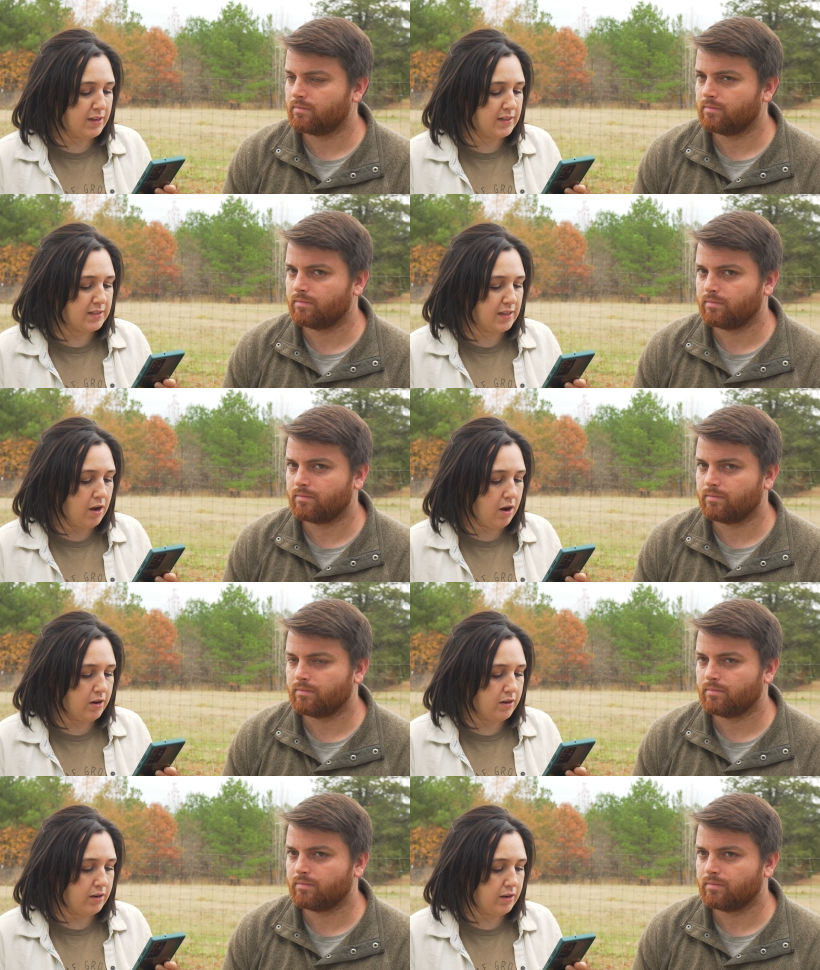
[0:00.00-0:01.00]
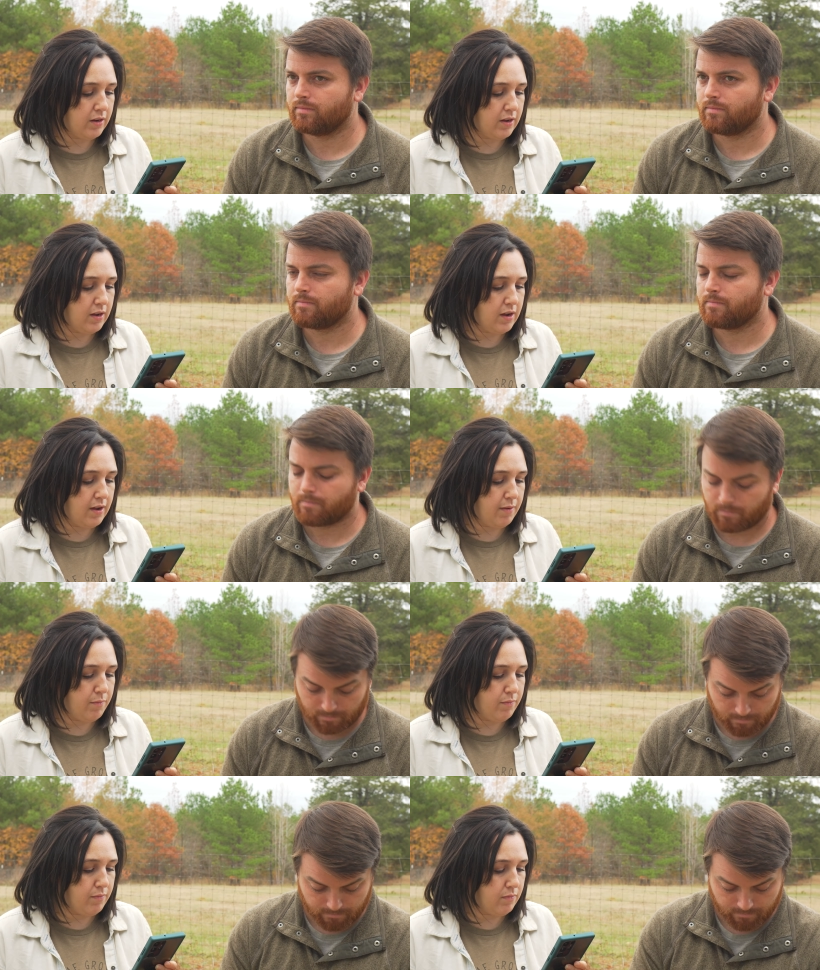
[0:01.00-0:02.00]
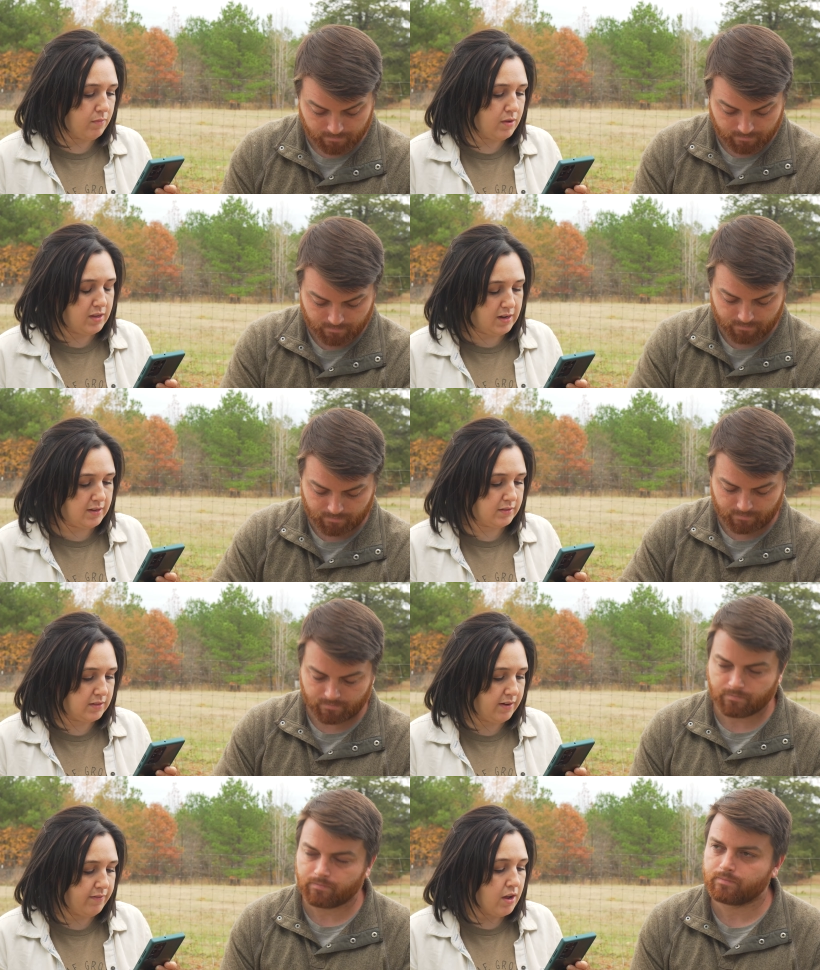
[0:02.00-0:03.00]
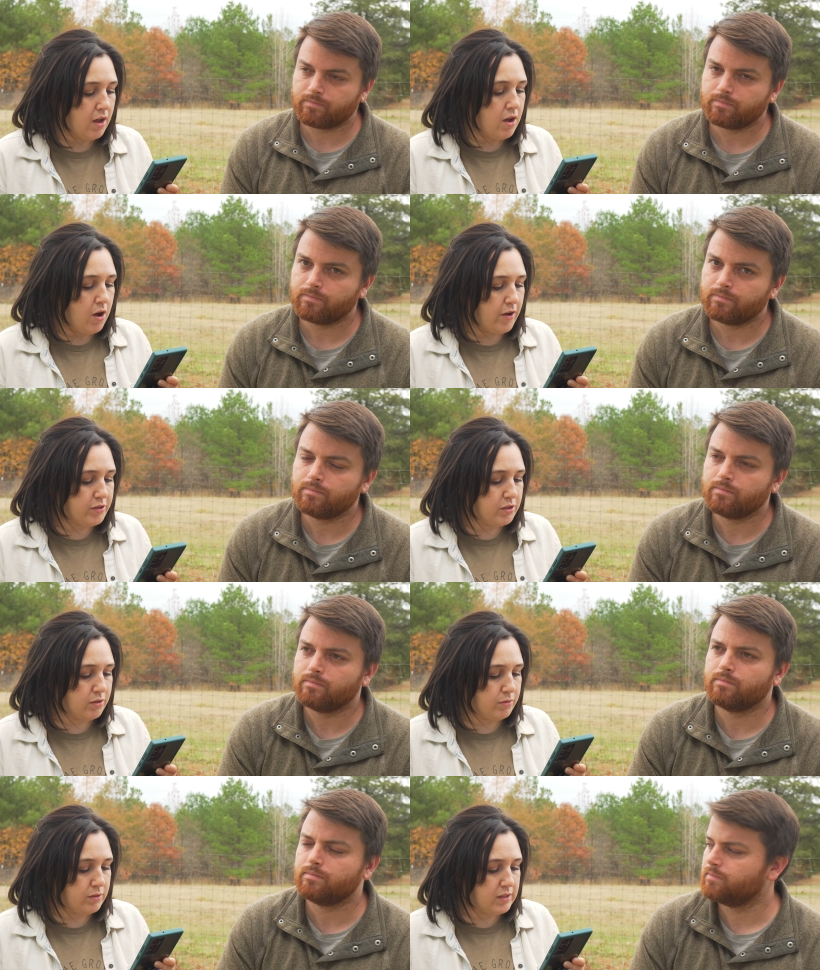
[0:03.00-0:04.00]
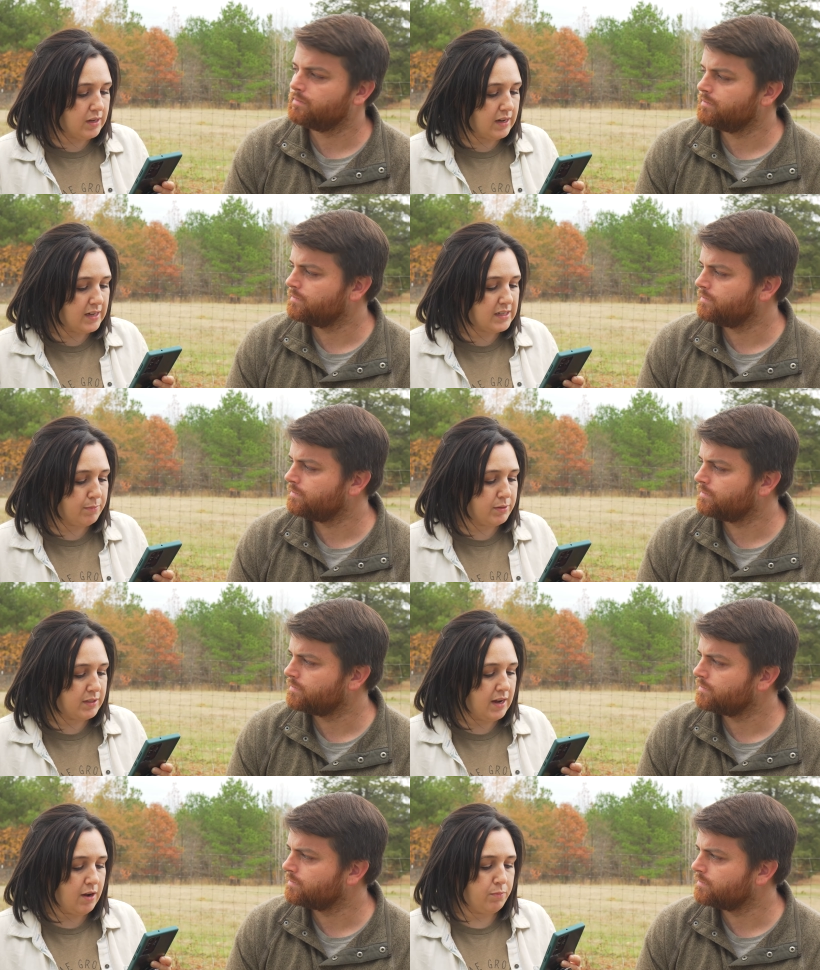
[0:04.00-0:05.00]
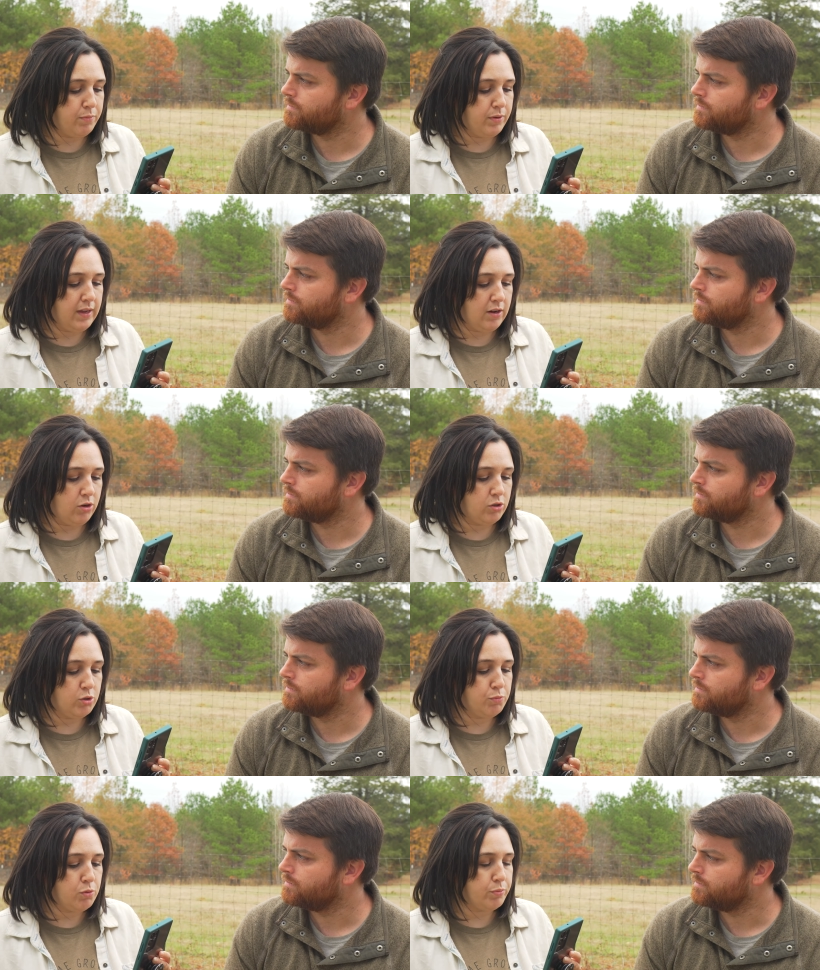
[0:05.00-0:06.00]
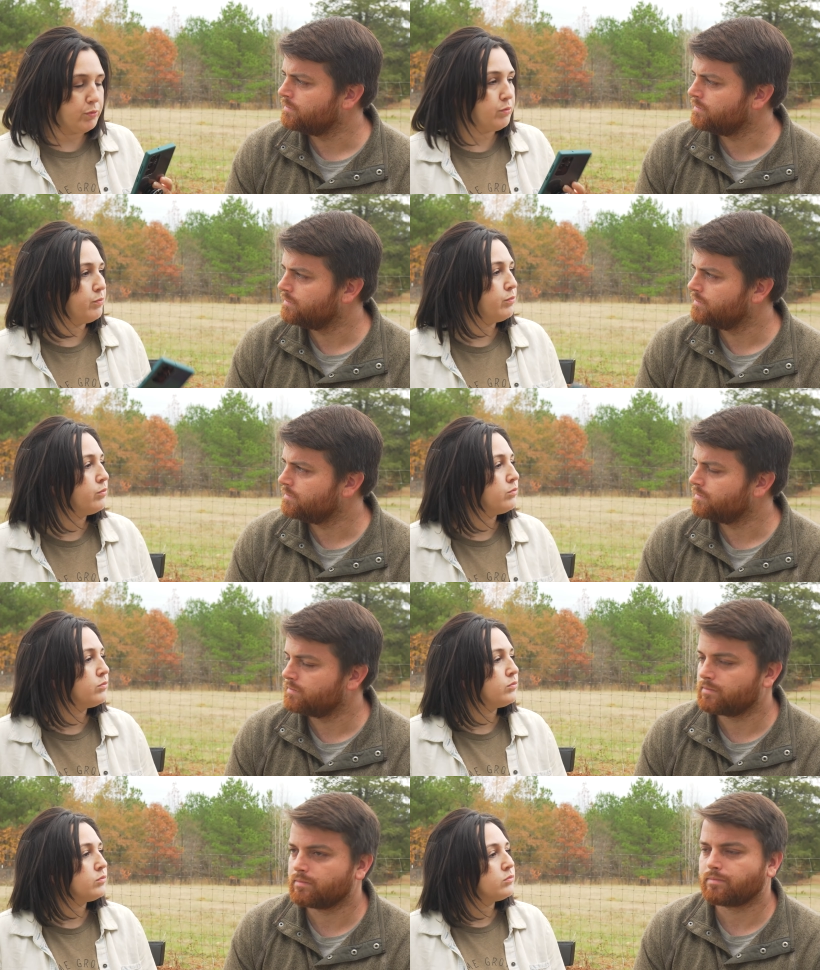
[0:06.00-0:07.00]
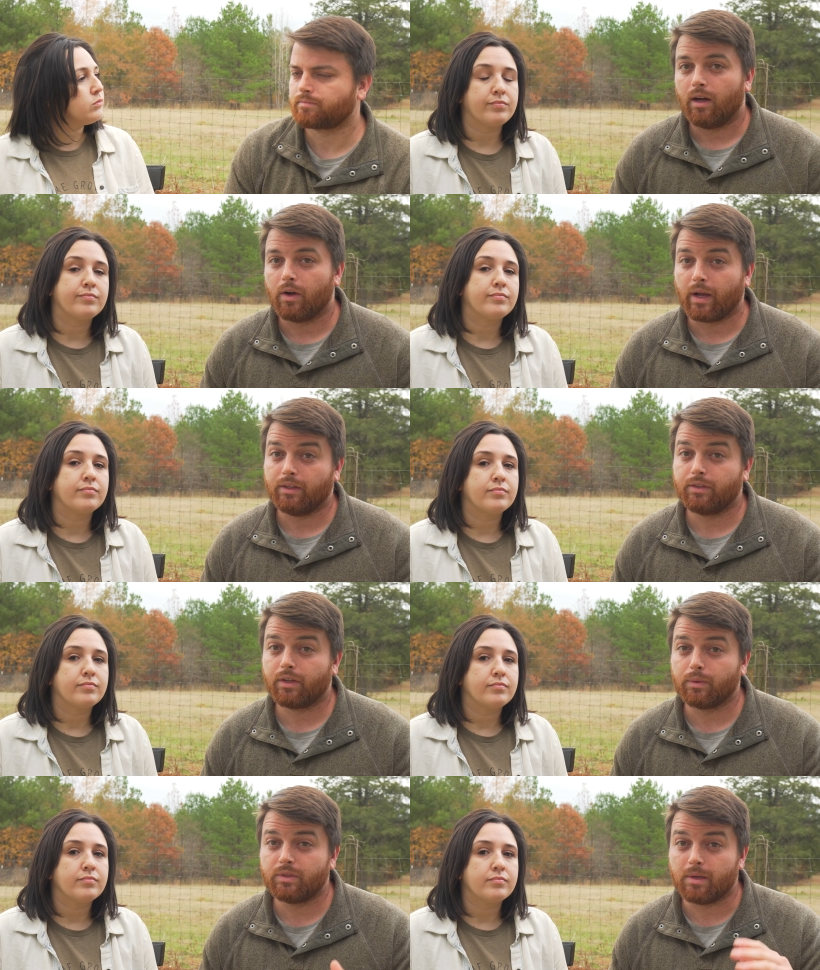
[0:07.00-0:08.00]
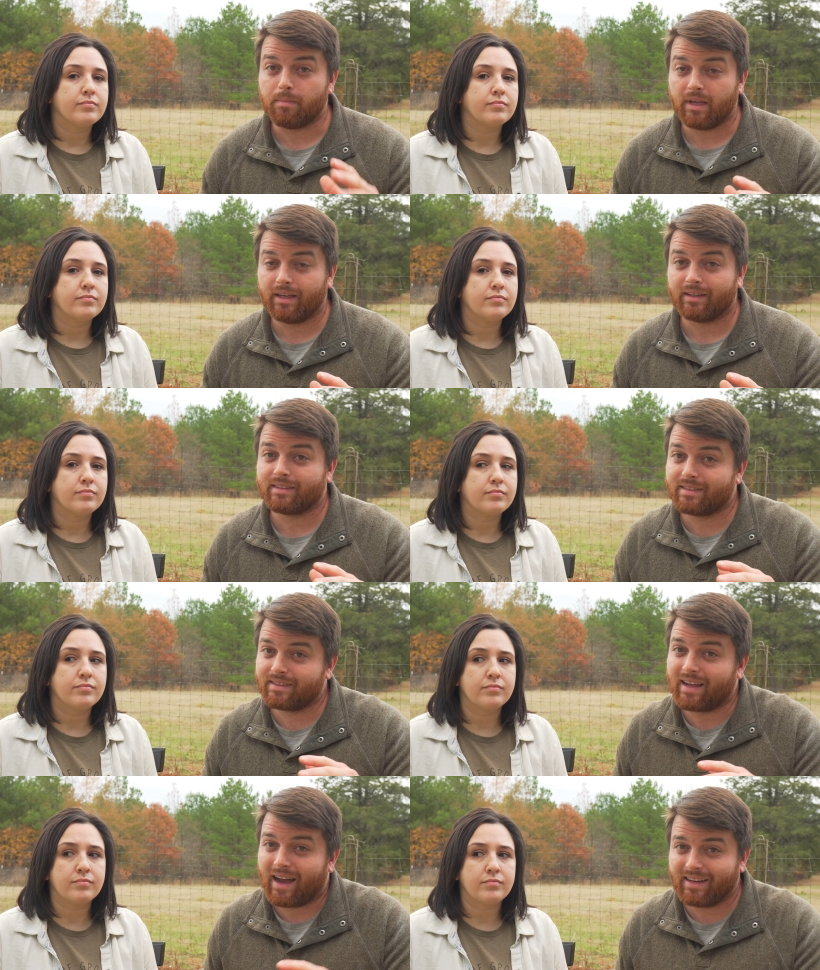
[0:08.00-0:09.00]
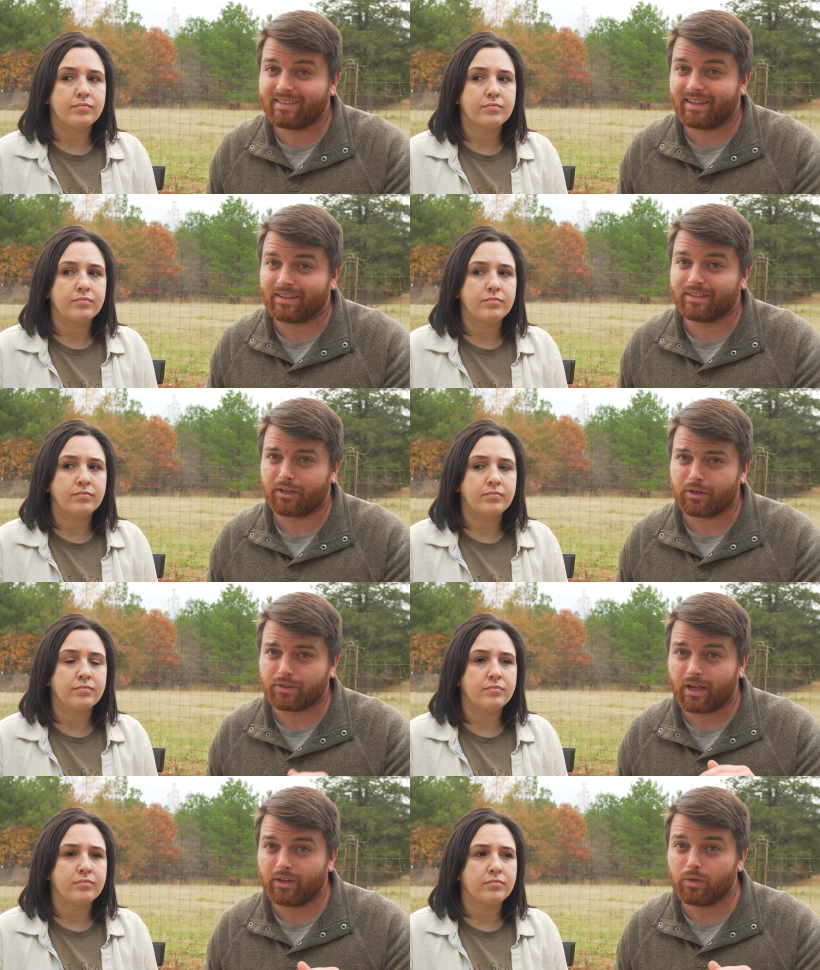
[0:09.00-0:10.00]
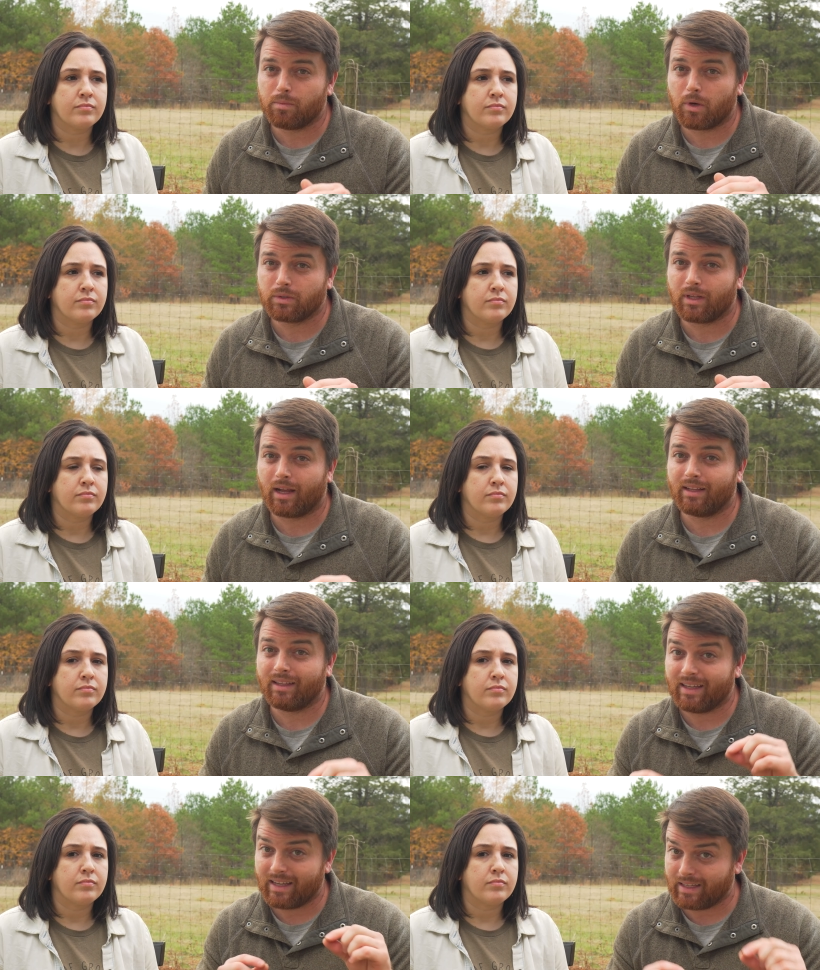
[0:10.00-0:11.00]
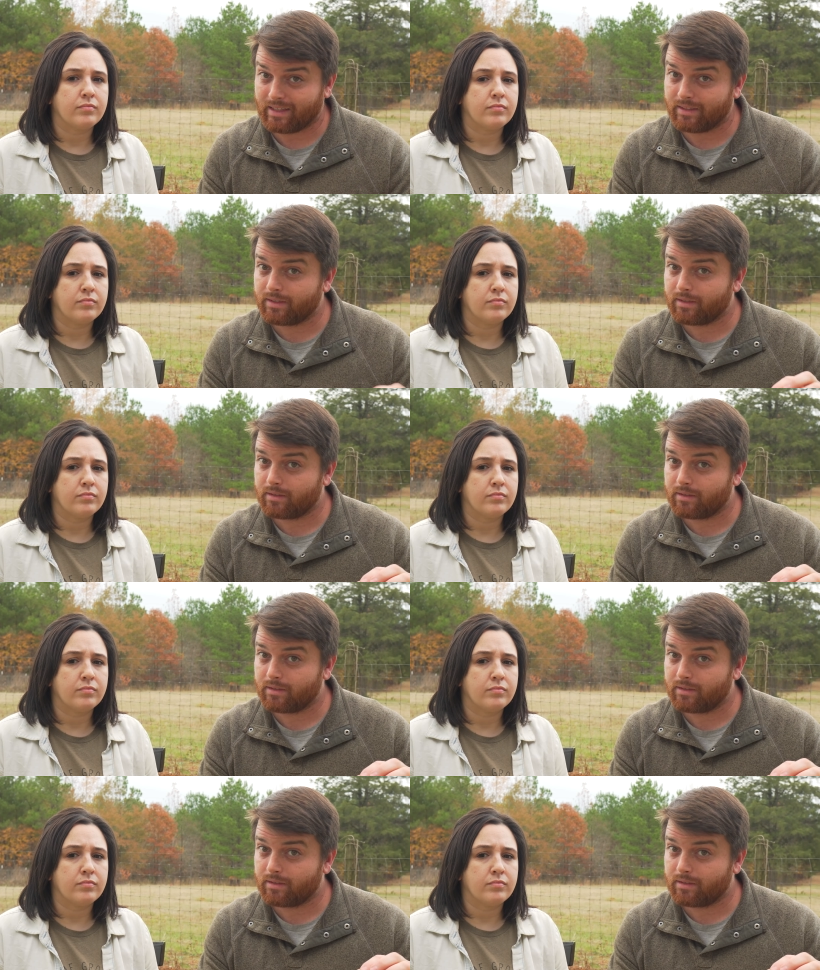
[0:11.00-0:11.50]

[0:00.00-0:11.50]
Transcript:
Speaker 1: things as they are? And then it has stuff. Also, any tips to help get her to
Speaker 2: poop? Okay, so to me, it kind of sounds like your Tegu most likely is